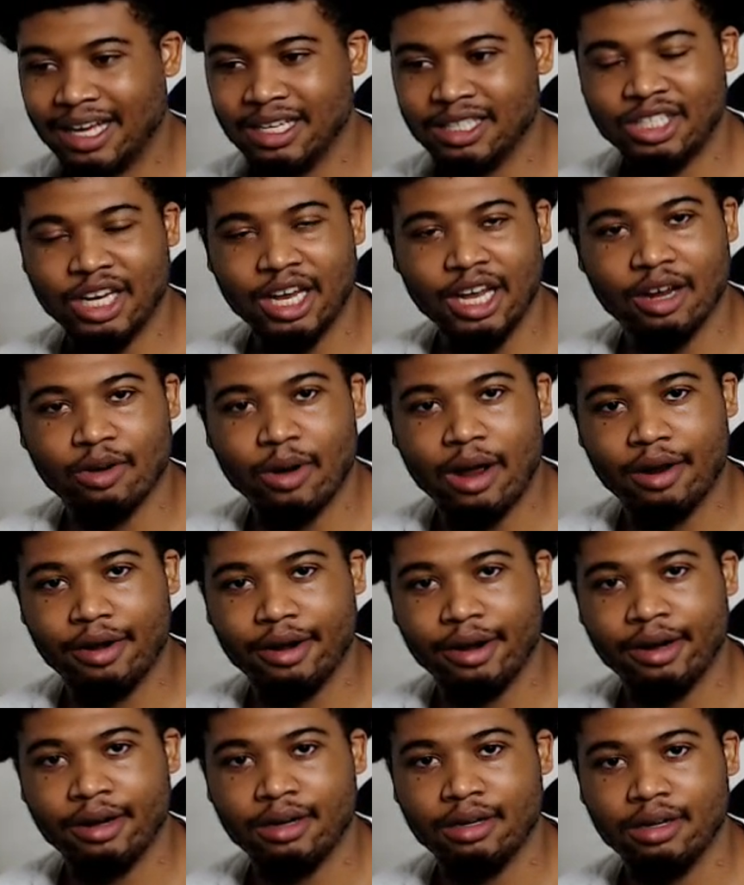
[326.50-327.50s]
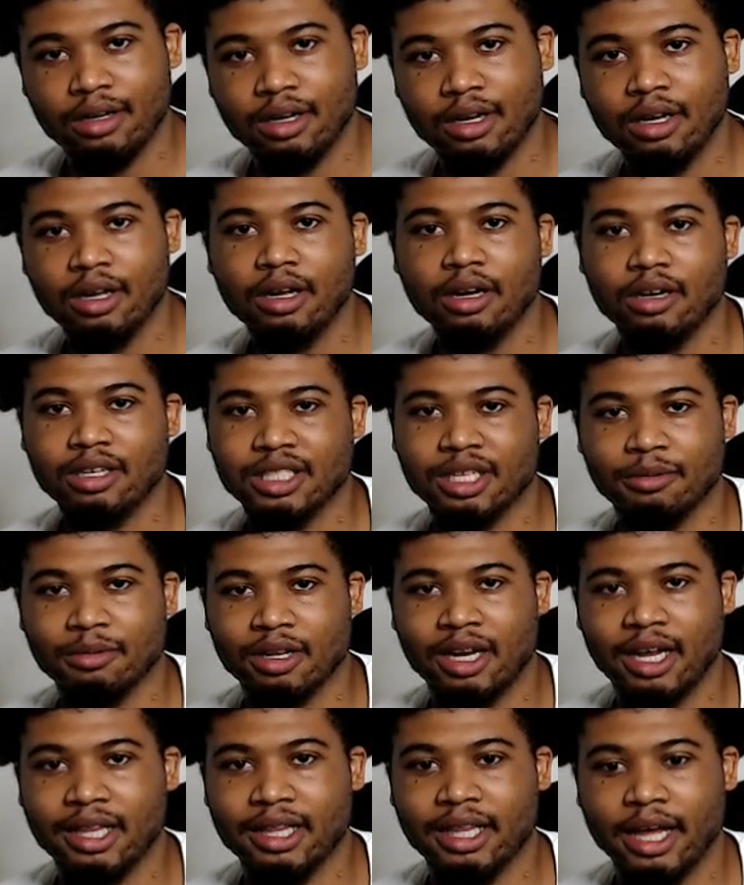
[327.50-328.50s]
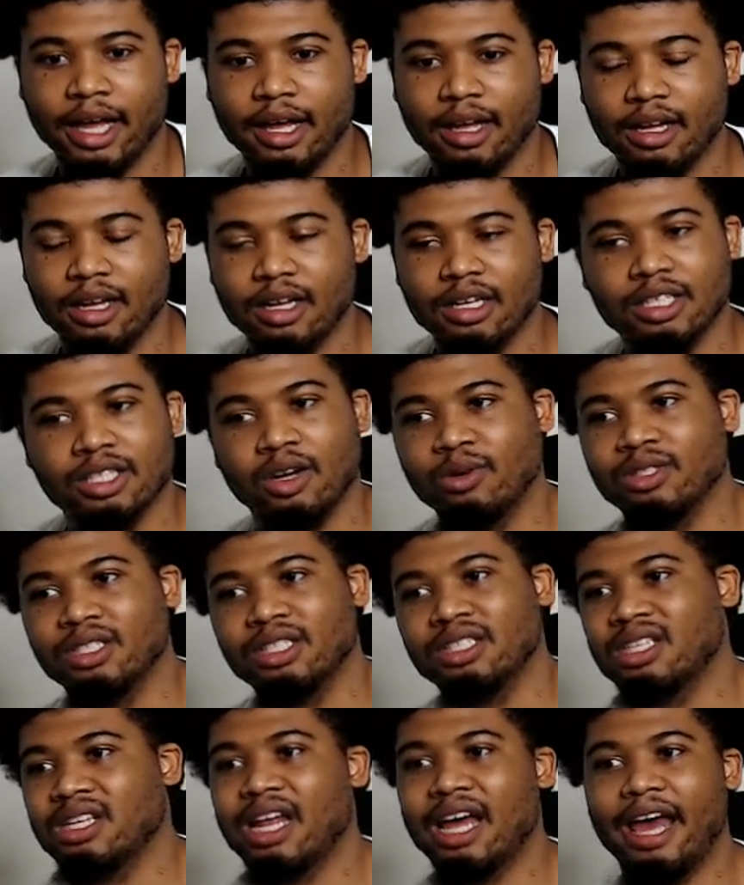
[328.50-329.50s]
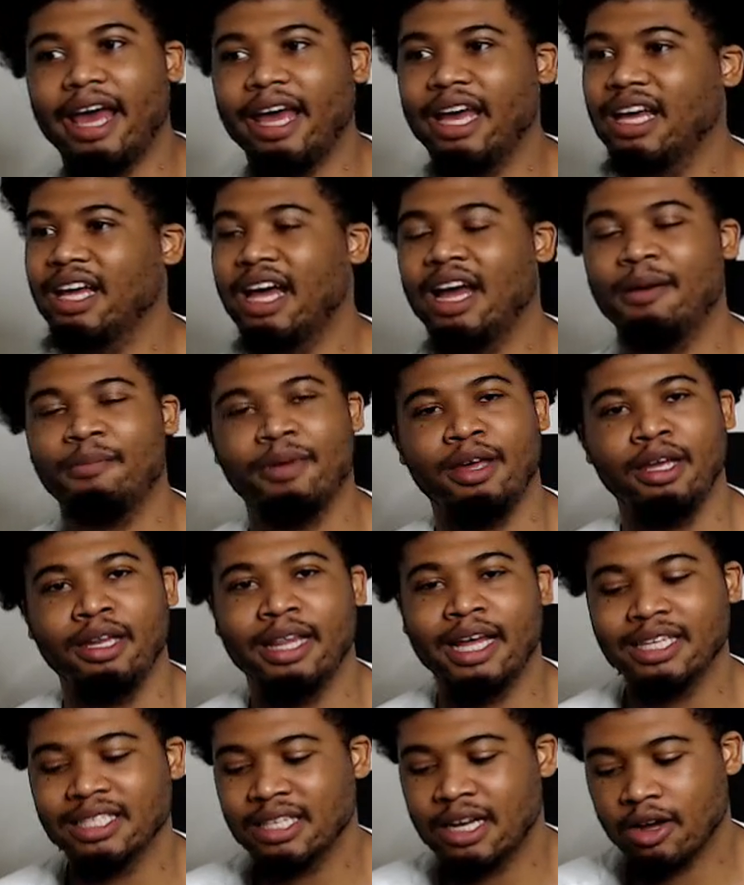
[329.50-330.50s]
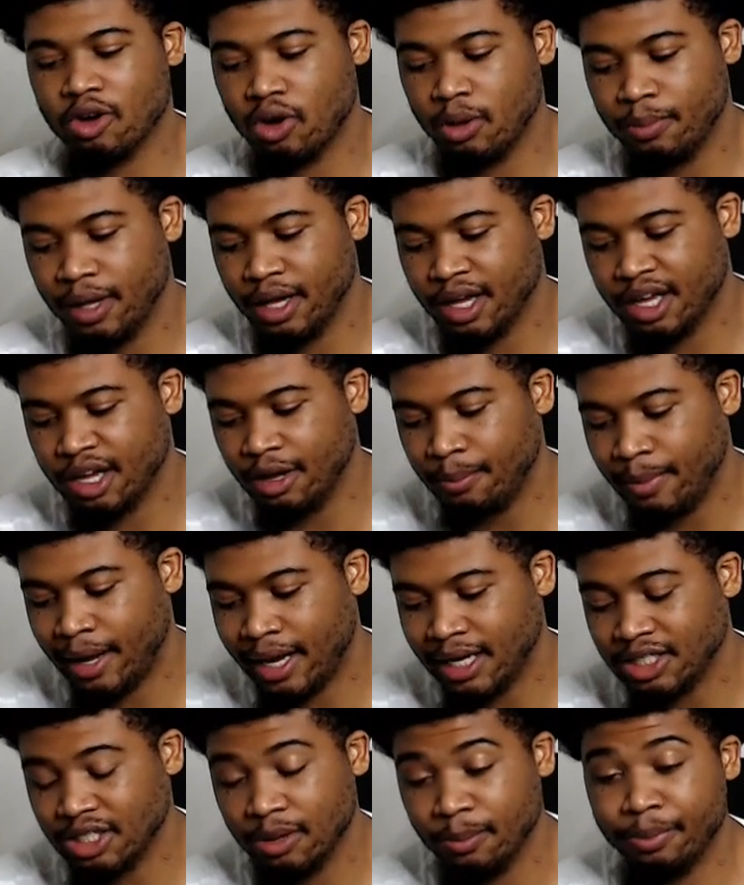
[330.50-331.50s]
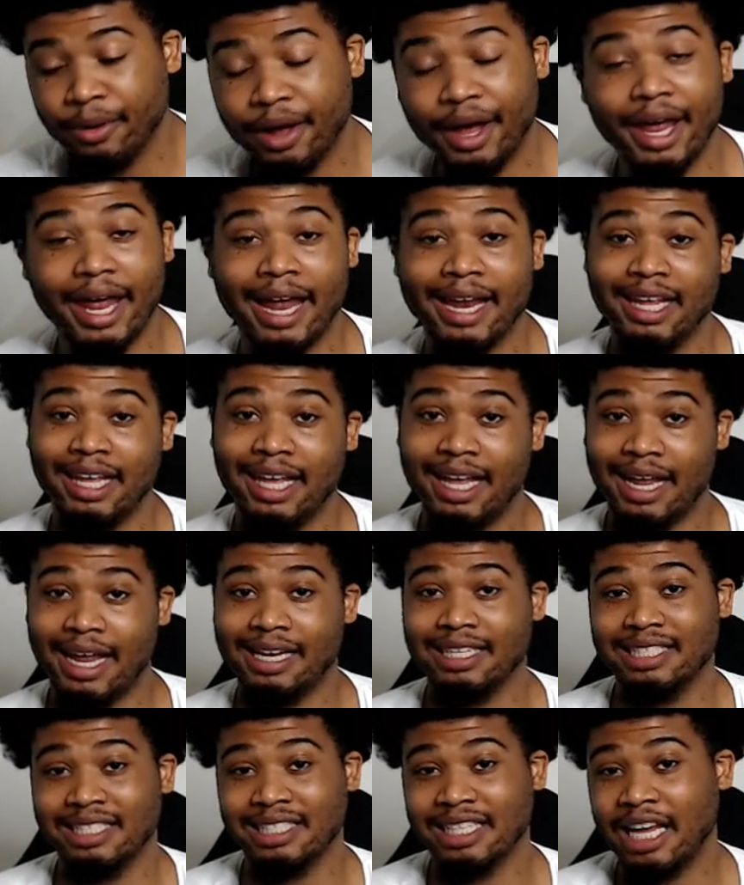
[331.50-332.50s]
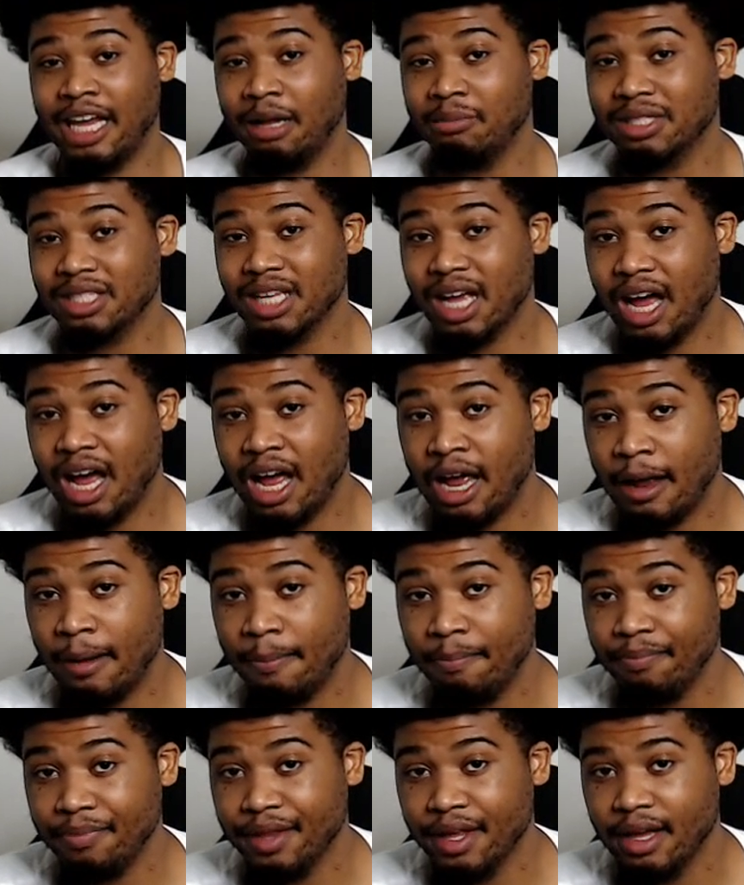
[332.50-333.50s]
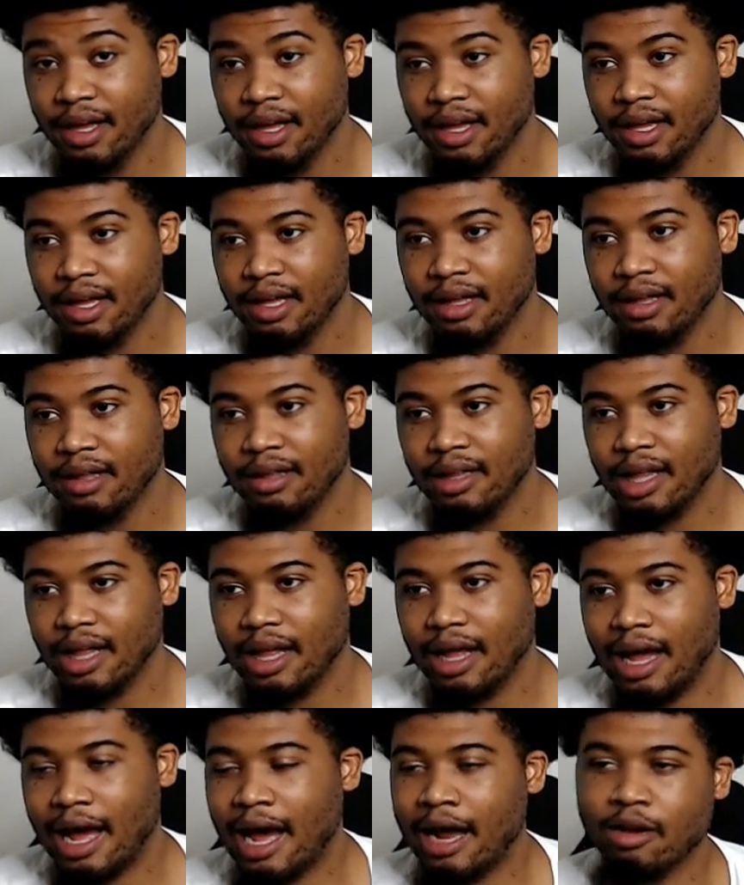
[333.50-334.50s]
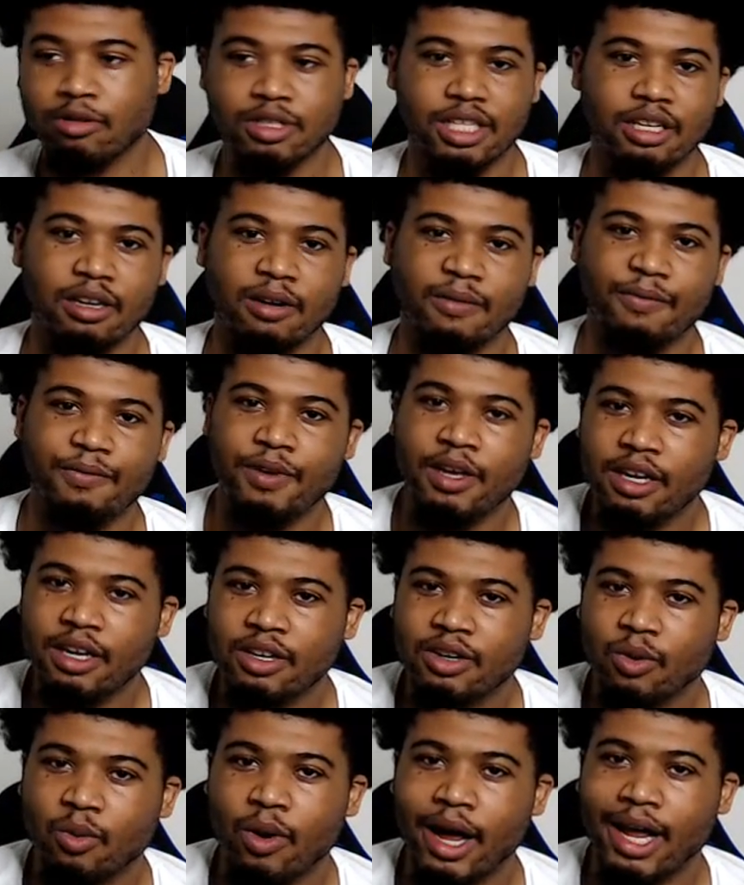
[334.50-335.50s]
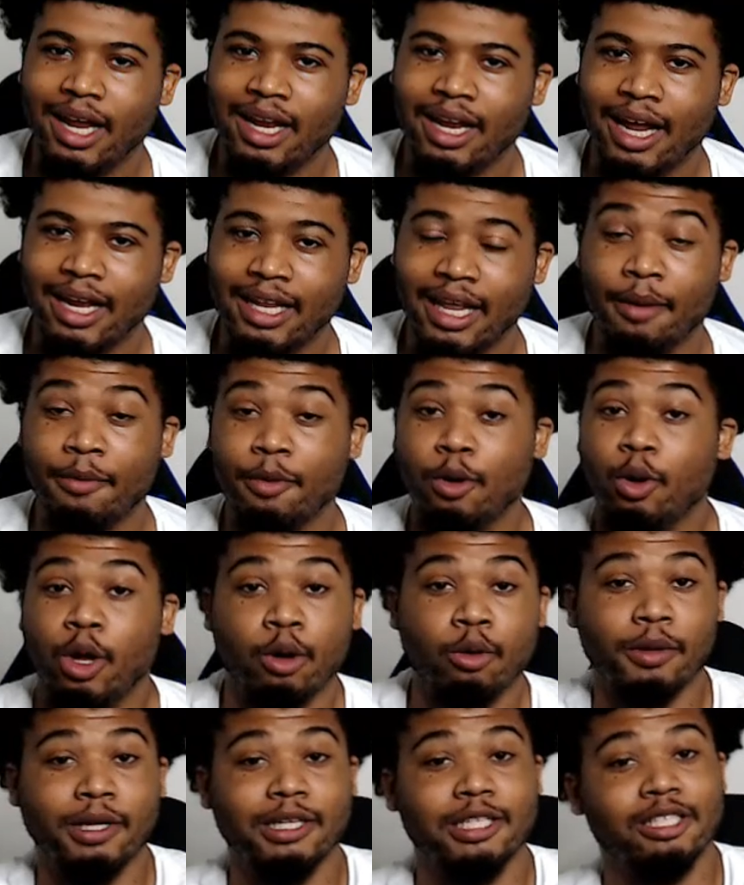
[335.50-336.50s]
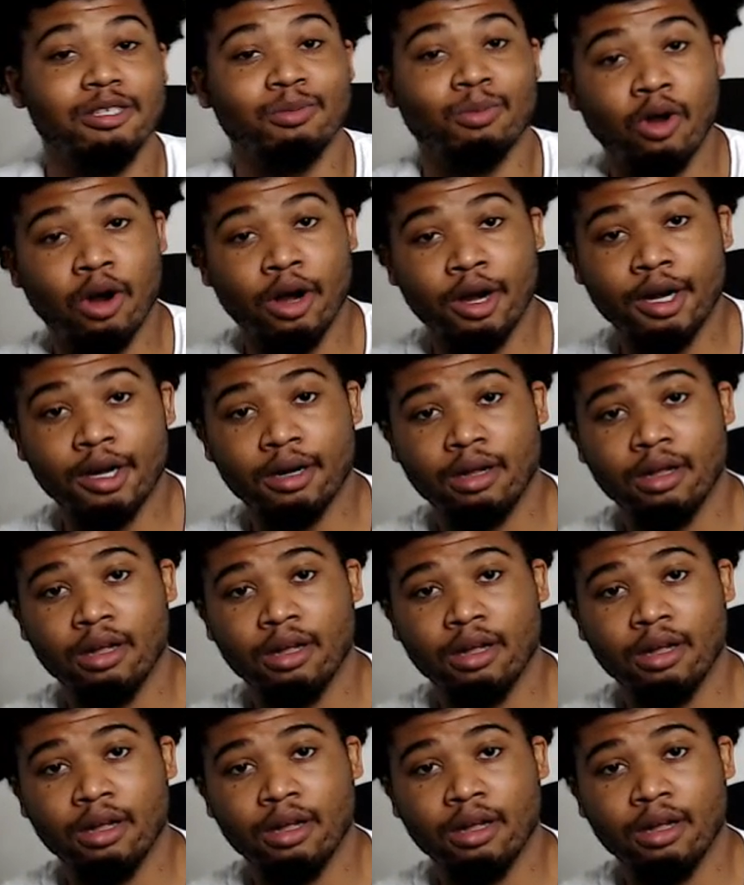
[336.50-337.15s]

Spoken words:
Jay Crowder or something like that. So it's just like, I mean, that's not going to be a good matchup. But at the same time, I don't see them feeding Dwight like that. It'll be smart,